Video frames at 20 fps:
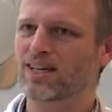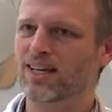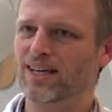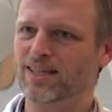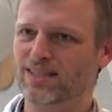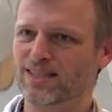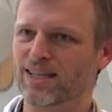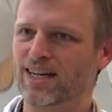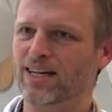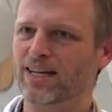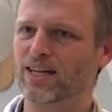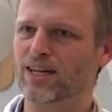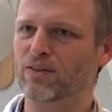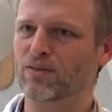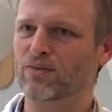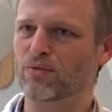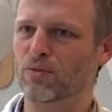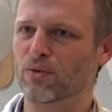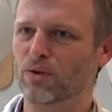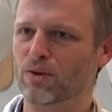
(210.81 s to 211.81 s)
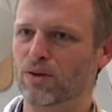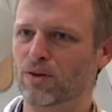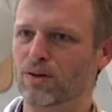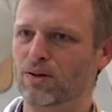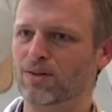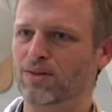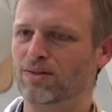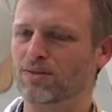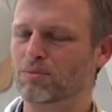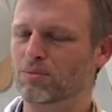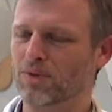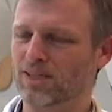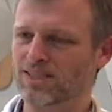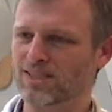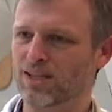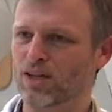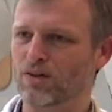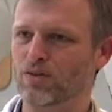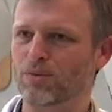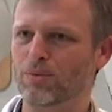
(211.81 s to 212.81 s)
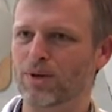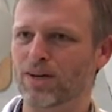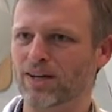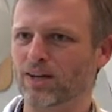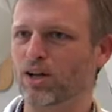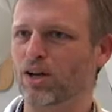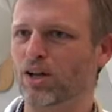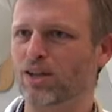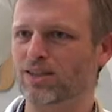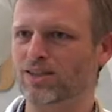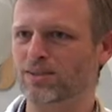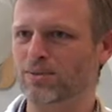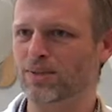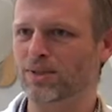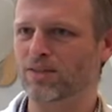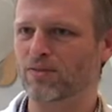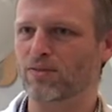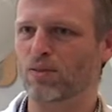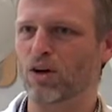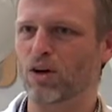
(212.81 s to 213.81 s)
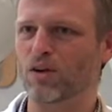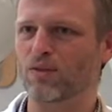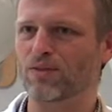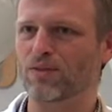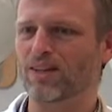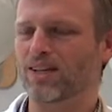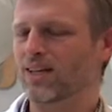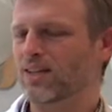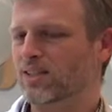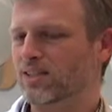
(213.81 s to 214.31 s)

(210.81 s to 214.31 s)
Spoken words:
exciting for myself and my colleagues being involved,